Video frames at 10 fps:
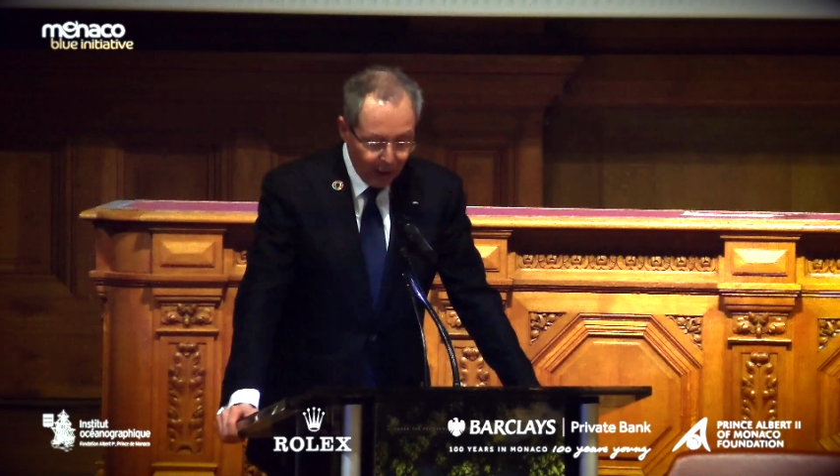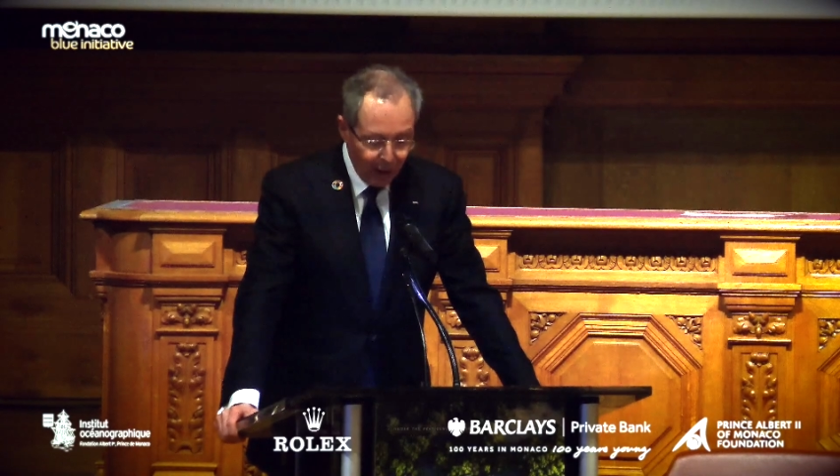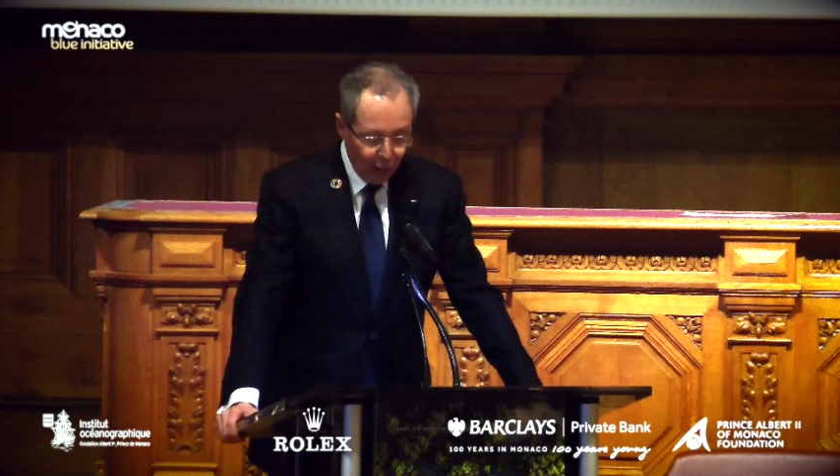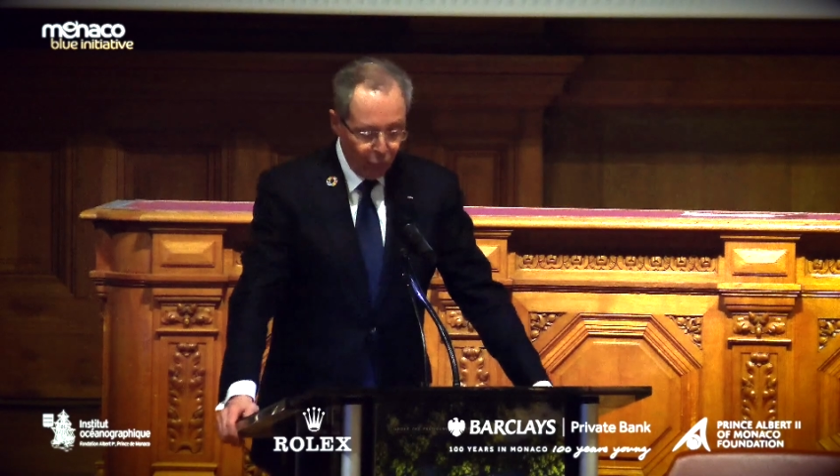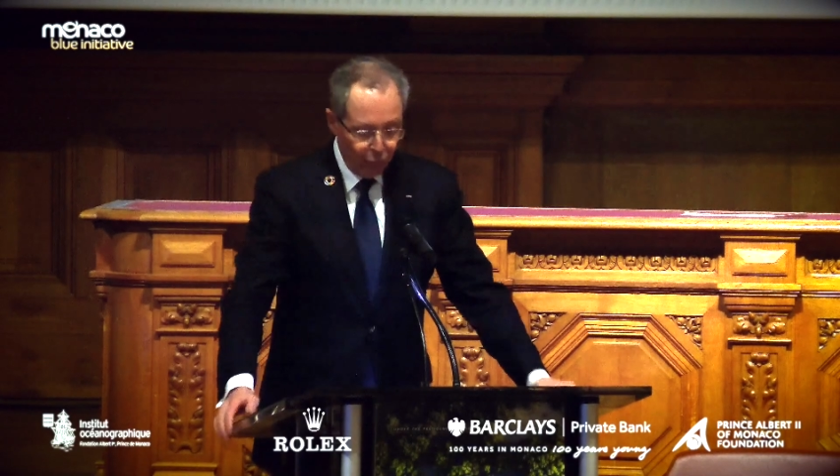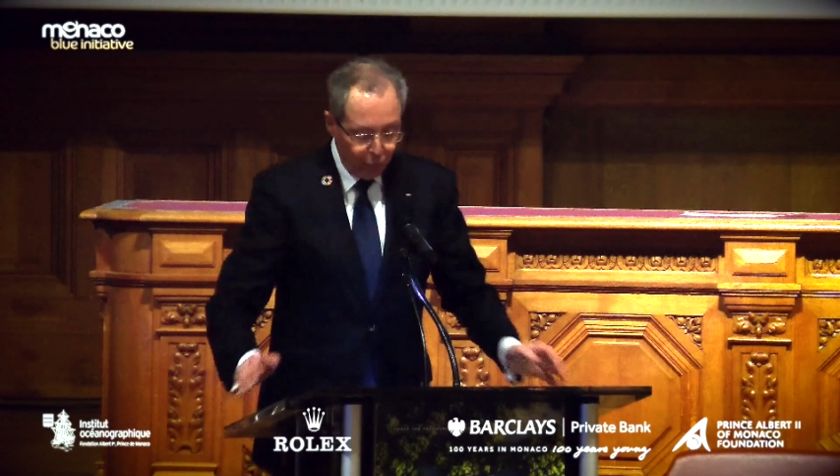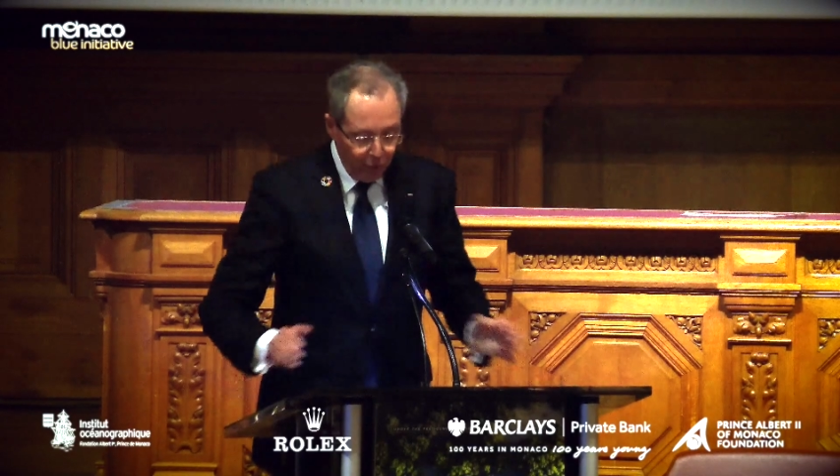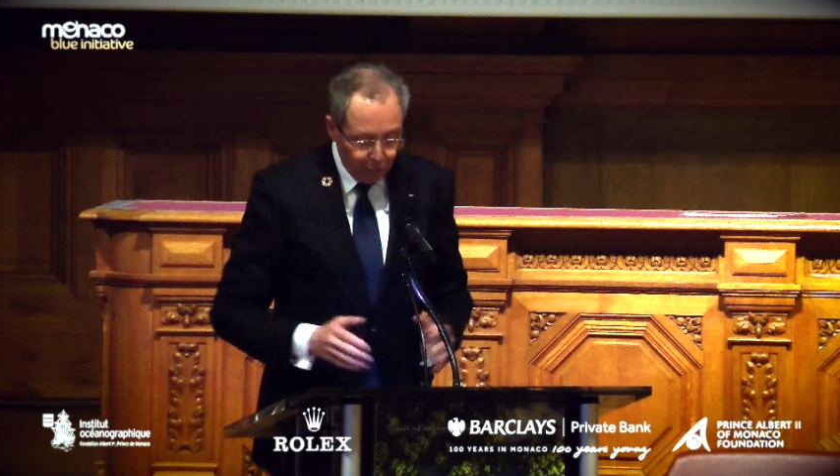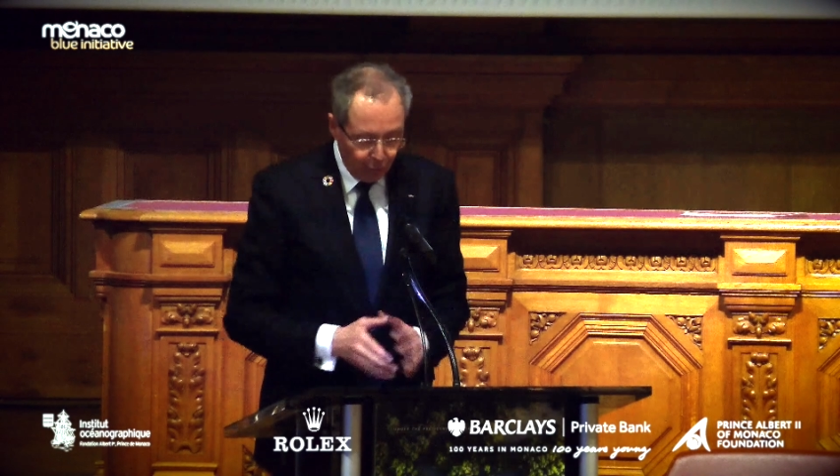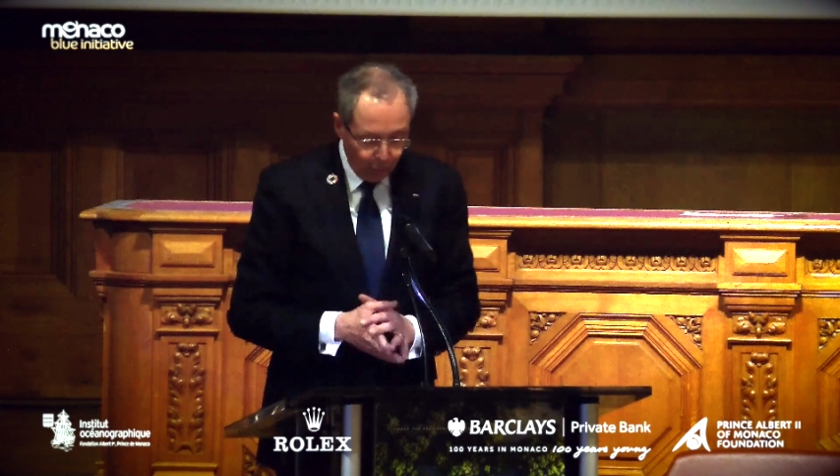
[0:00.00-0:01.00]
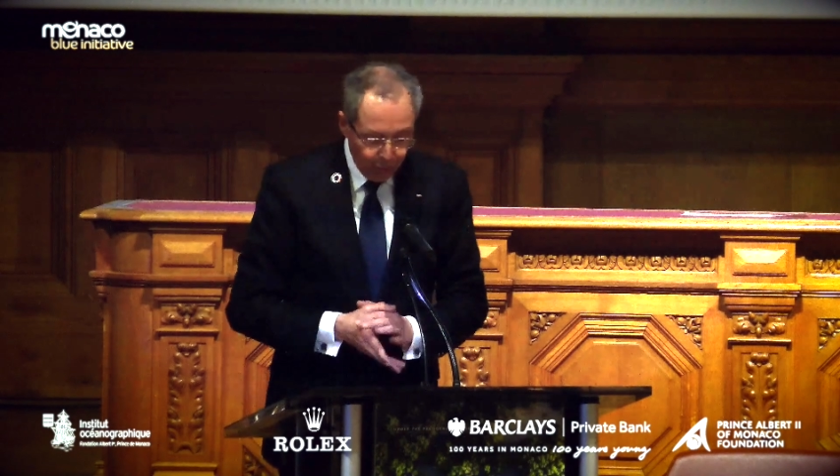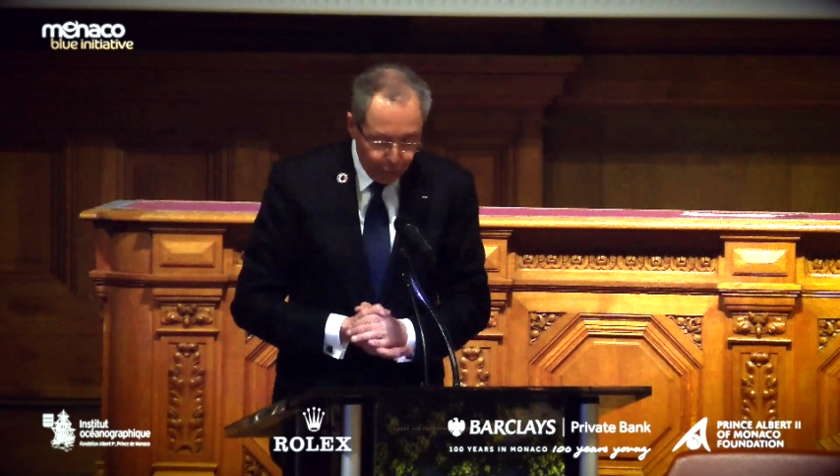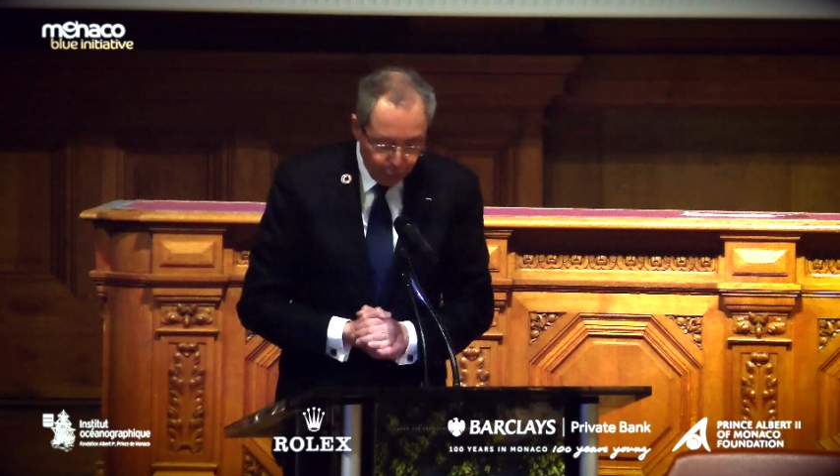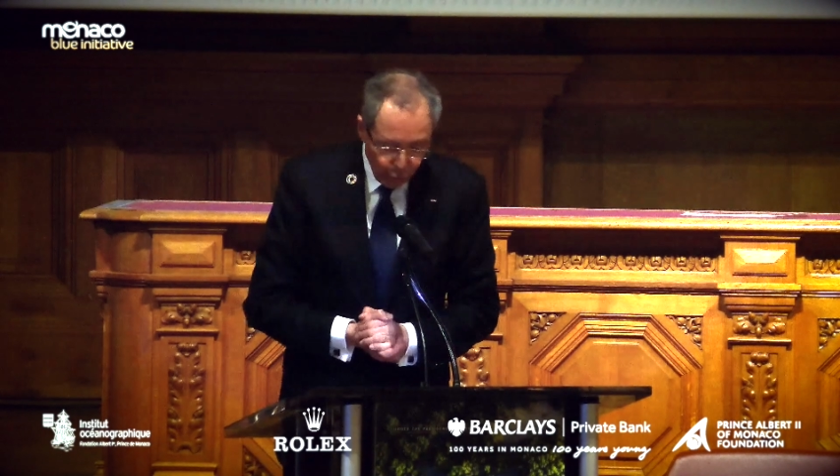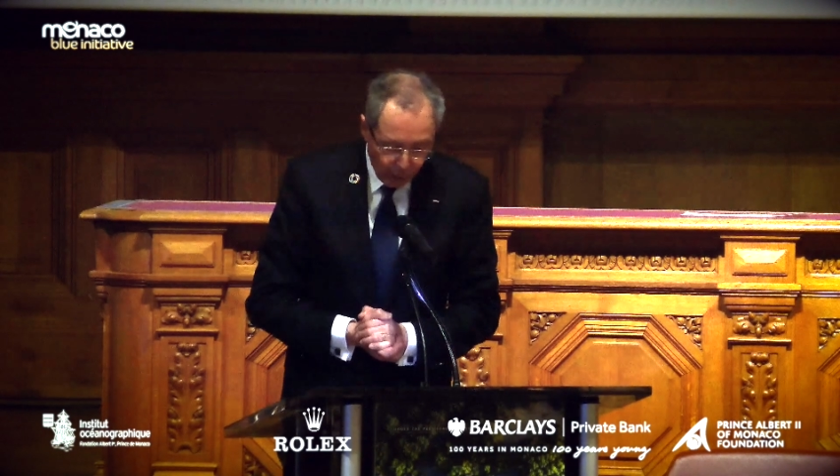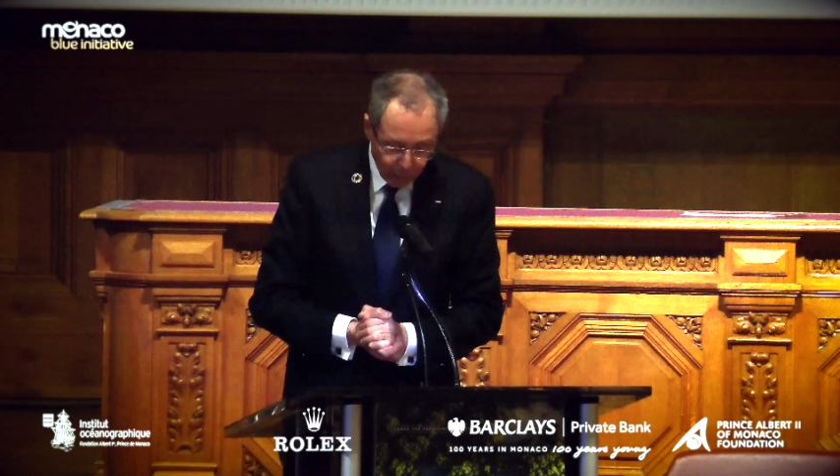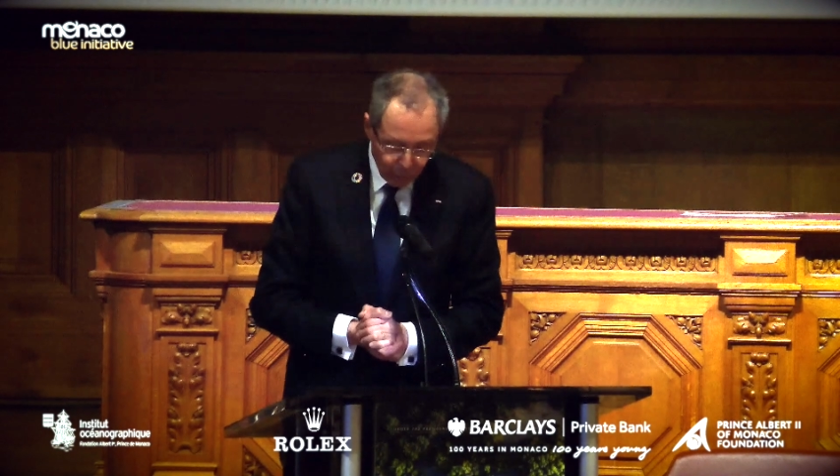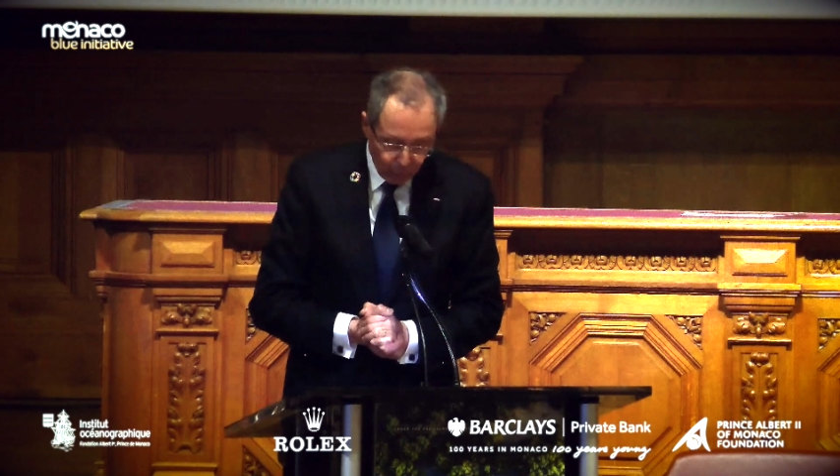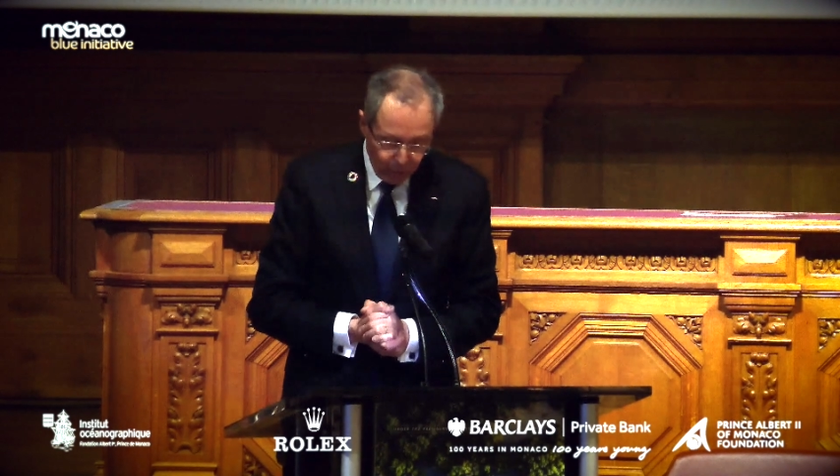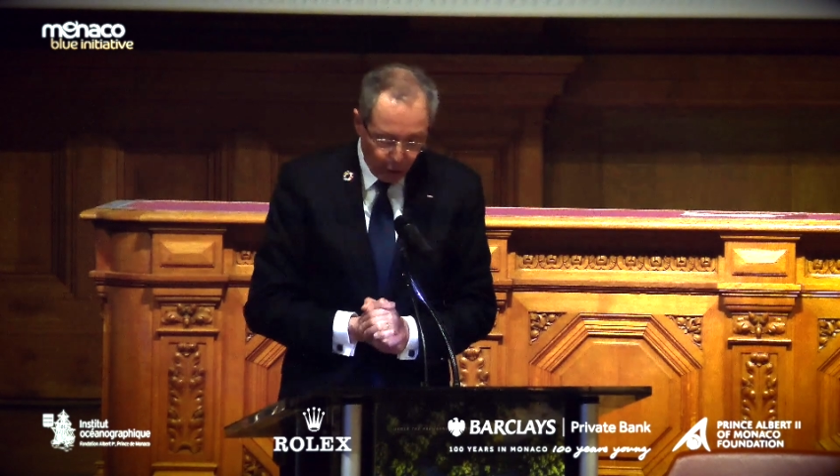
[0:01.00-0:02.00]
can have a vital
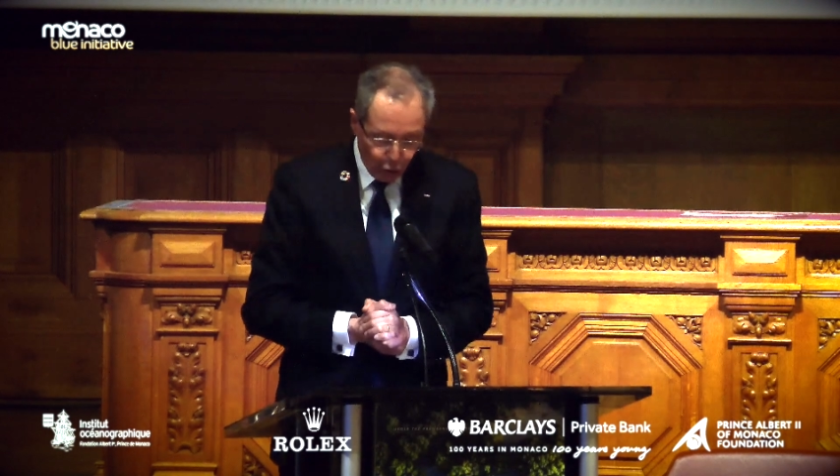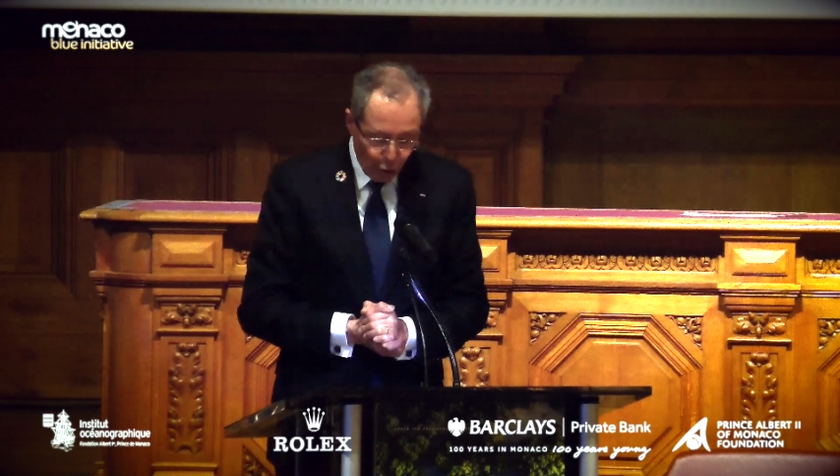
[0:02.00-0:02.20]
influence on their